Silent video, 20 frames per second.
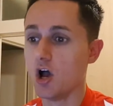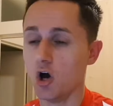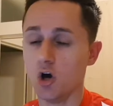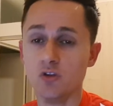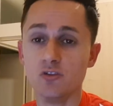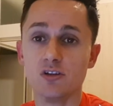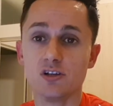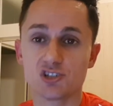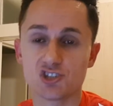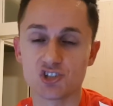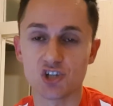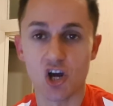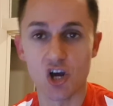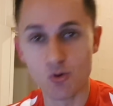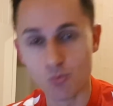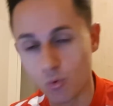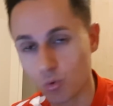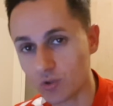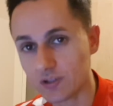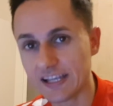
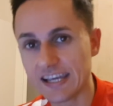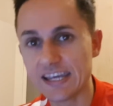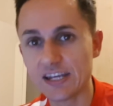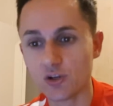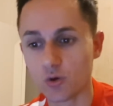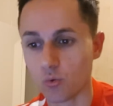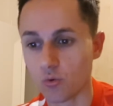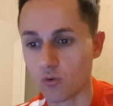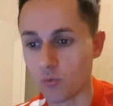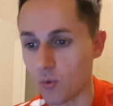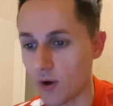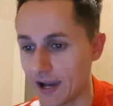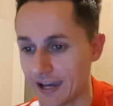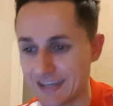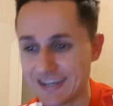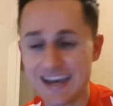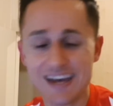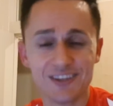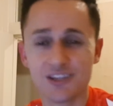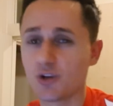Underso will lead all the
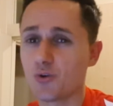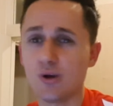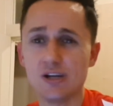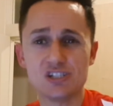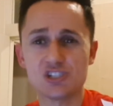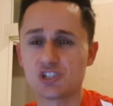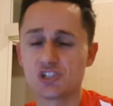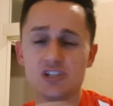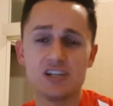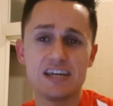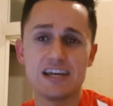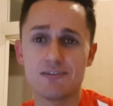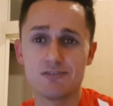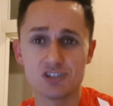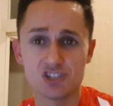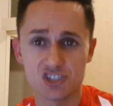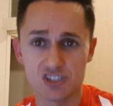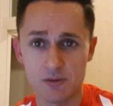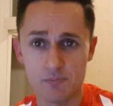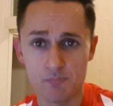way. The question here
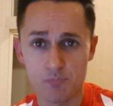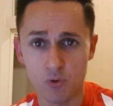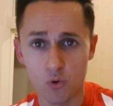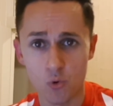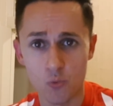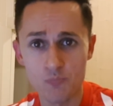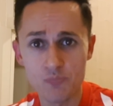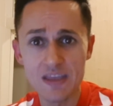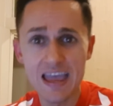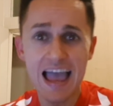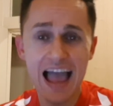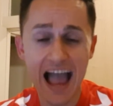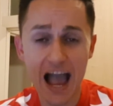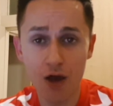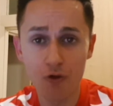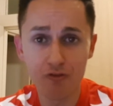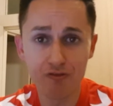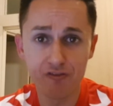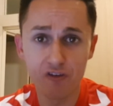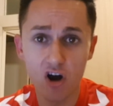is simple.
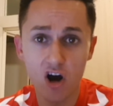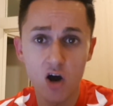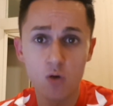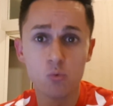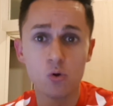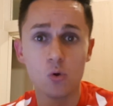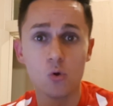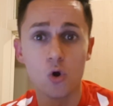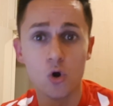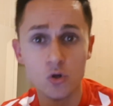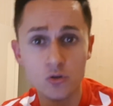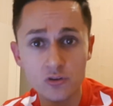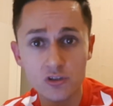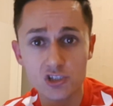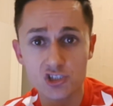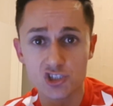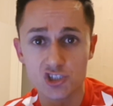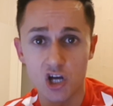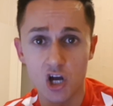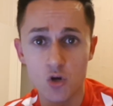How far will
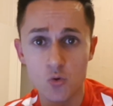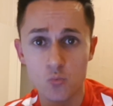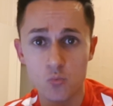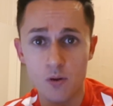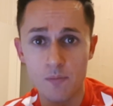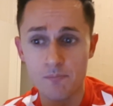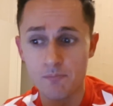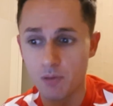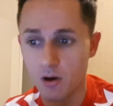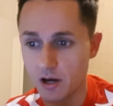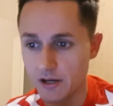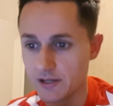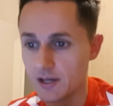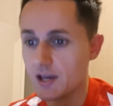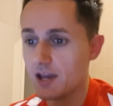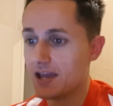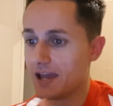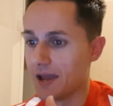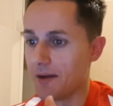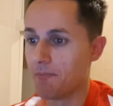Undersow win by?
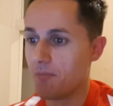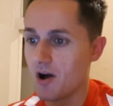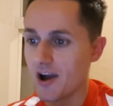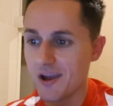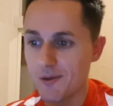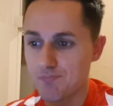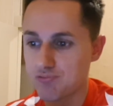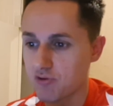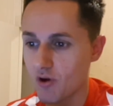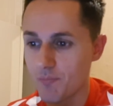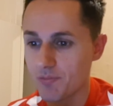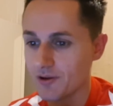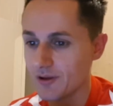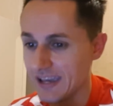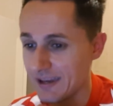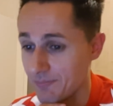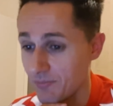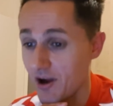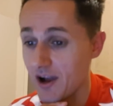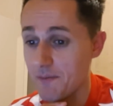In my
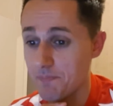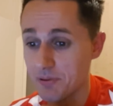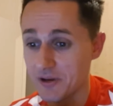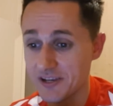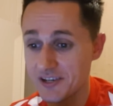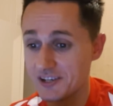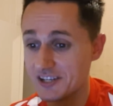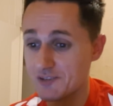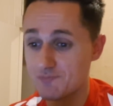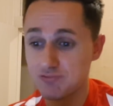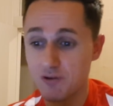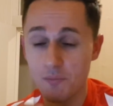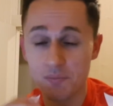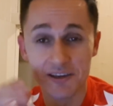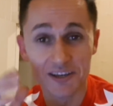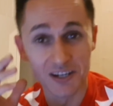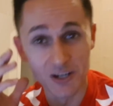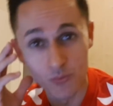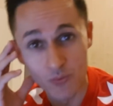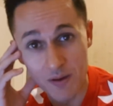opinion, he's
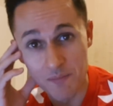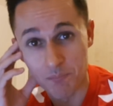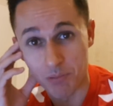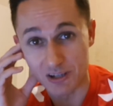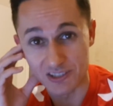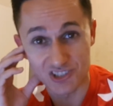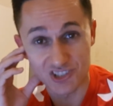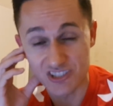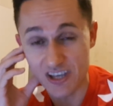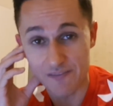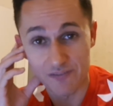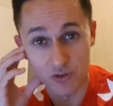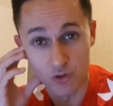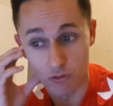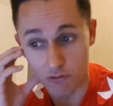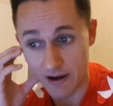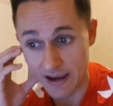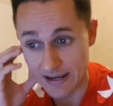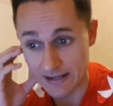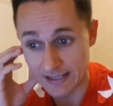probably going to win by 7
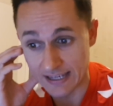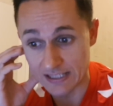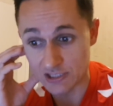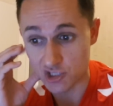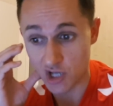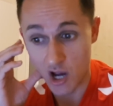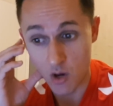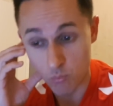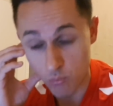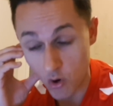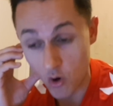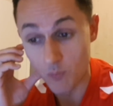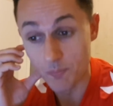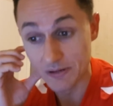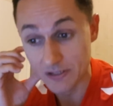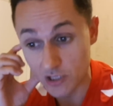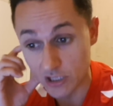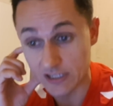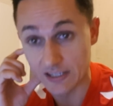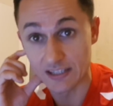or 8 lengths. I will
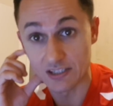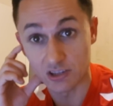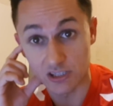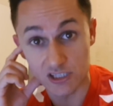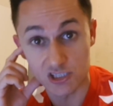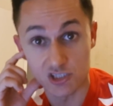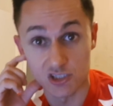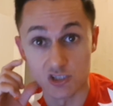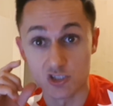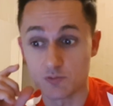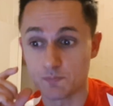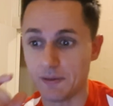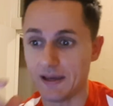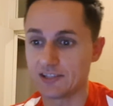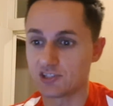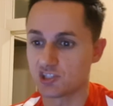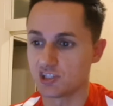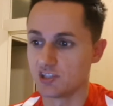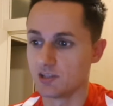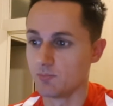be looking at distance
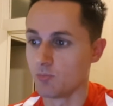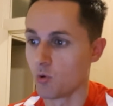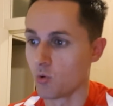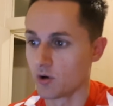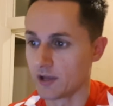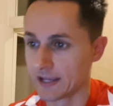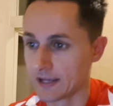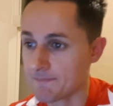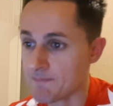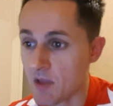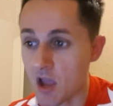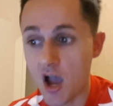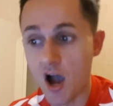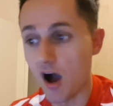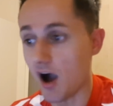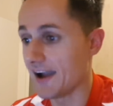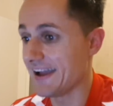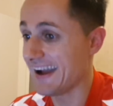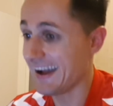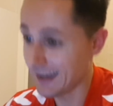bets in the morning.
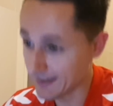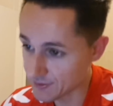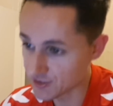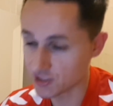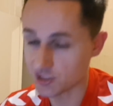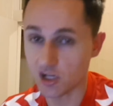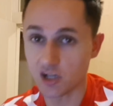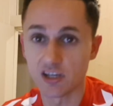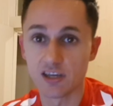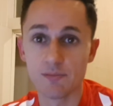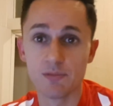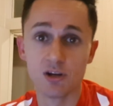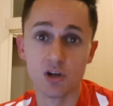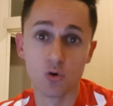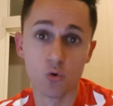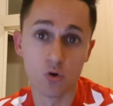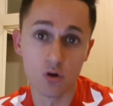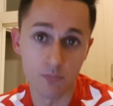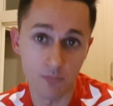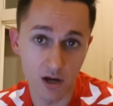I have stuck him in
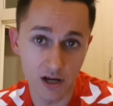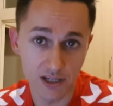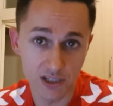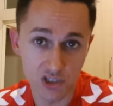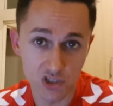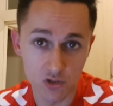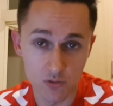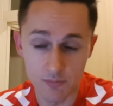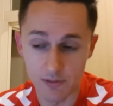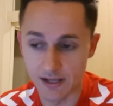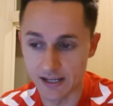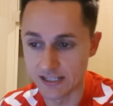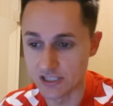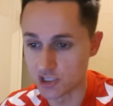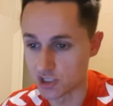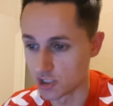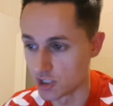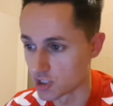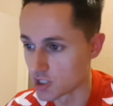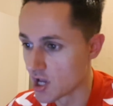all of my
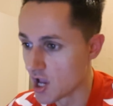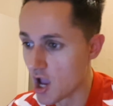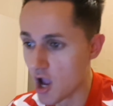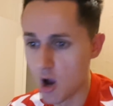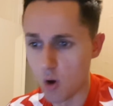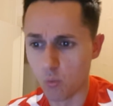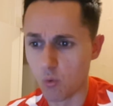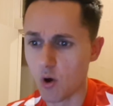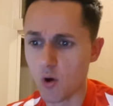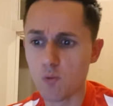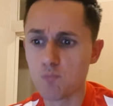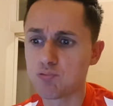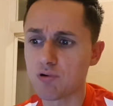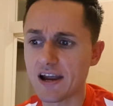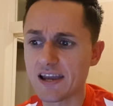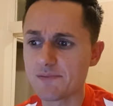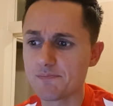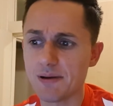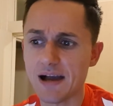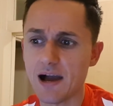accumulators. Will
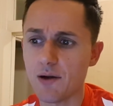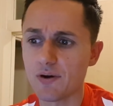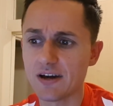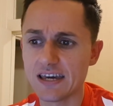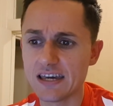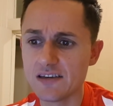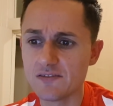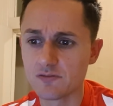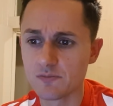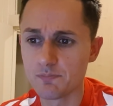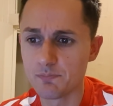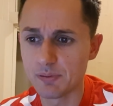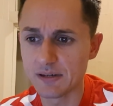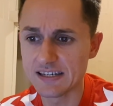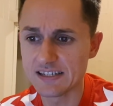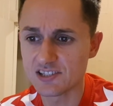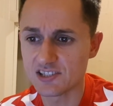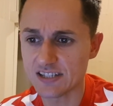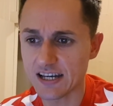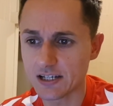Brain Power even
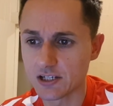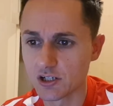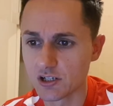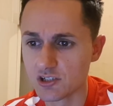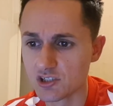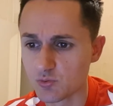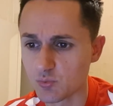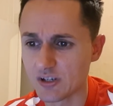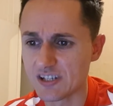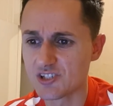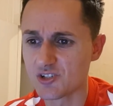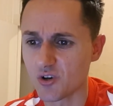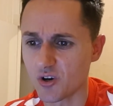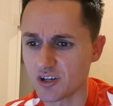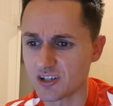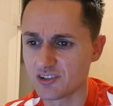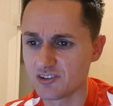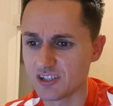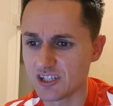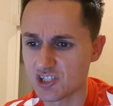be second? Well, he's
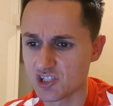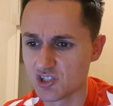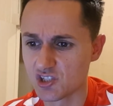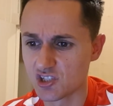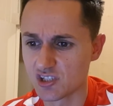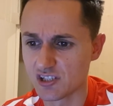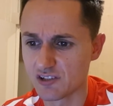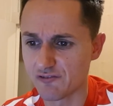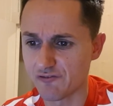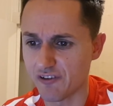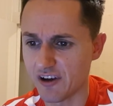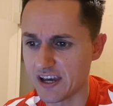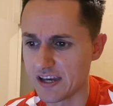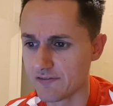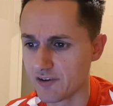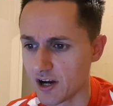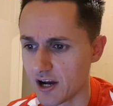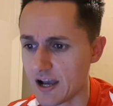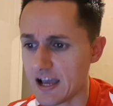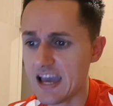got conditions in his
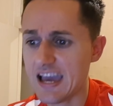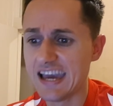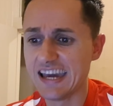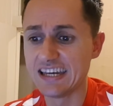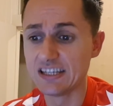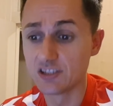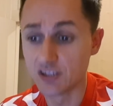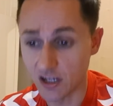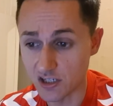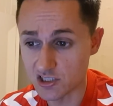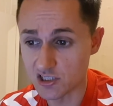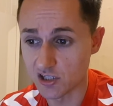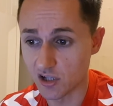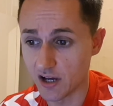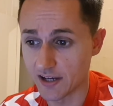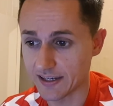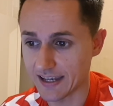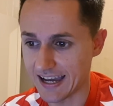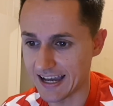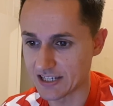favour. He does
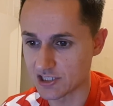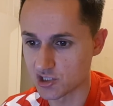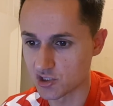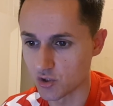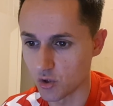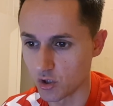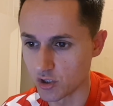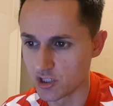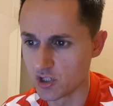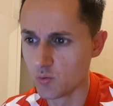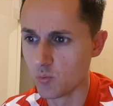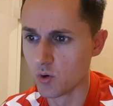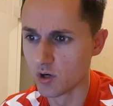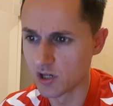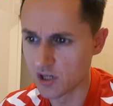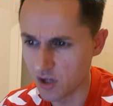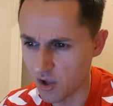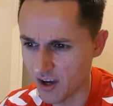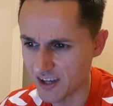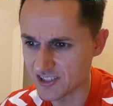like Ascot. You
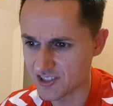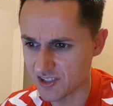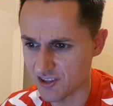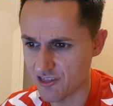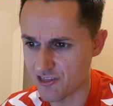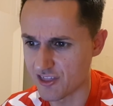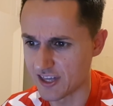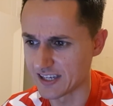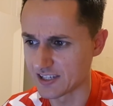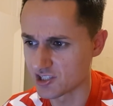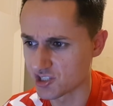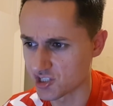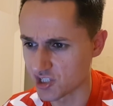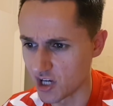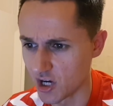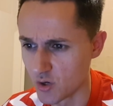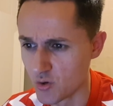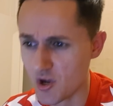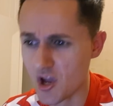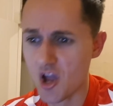would like to think
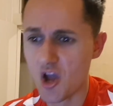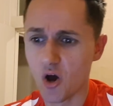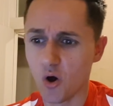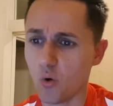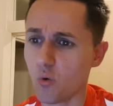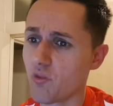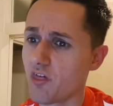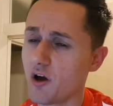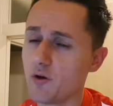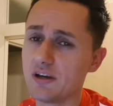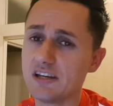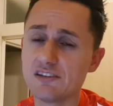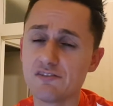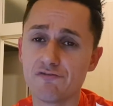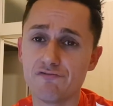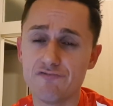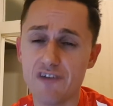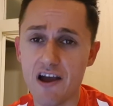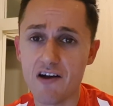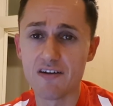so, although he's
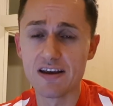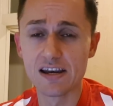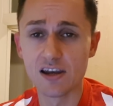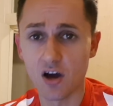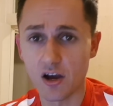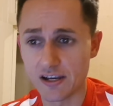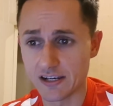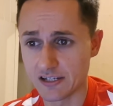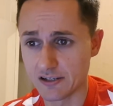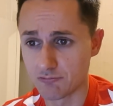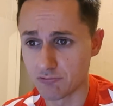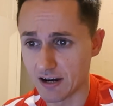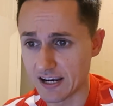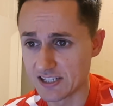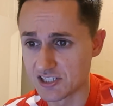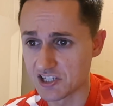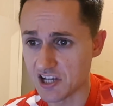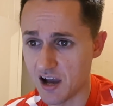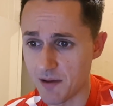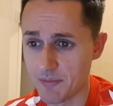very lightly
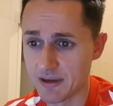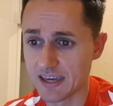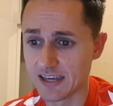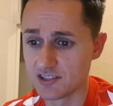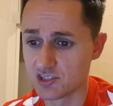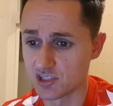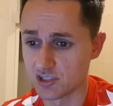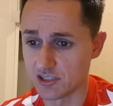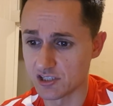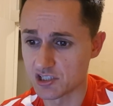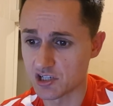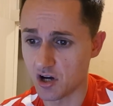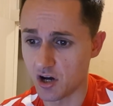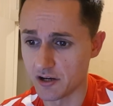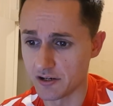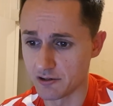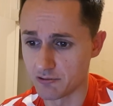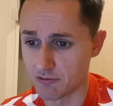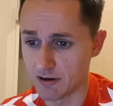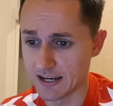raced coming into this
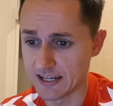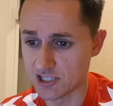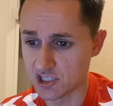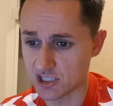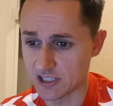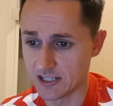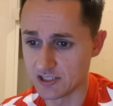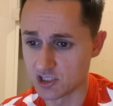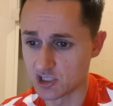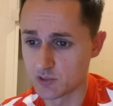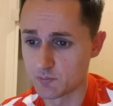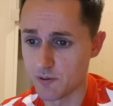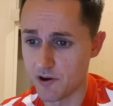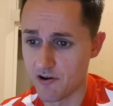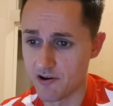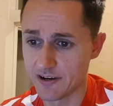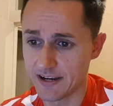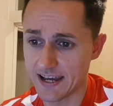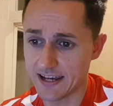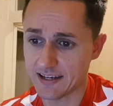kind of race, and
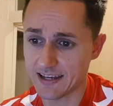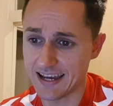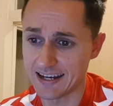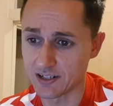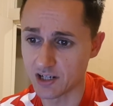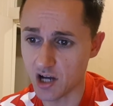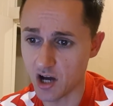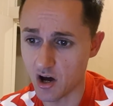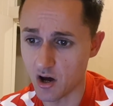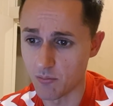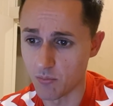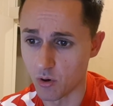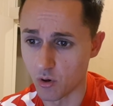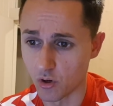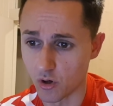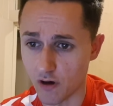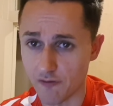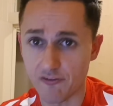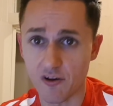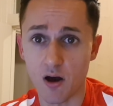Spiridek and Carl
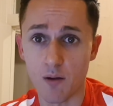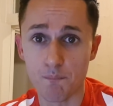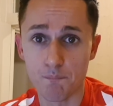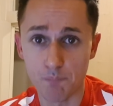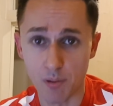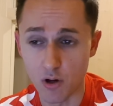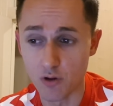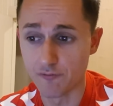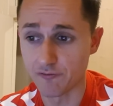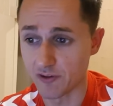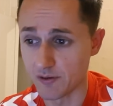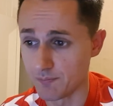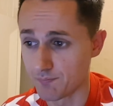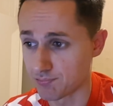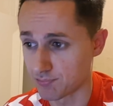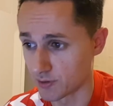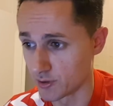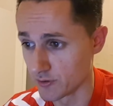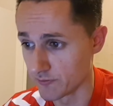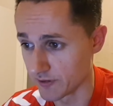Morloff are both
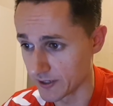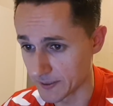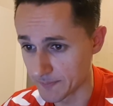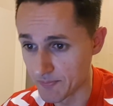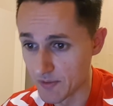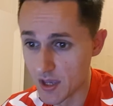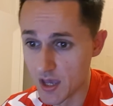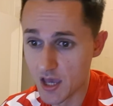improving.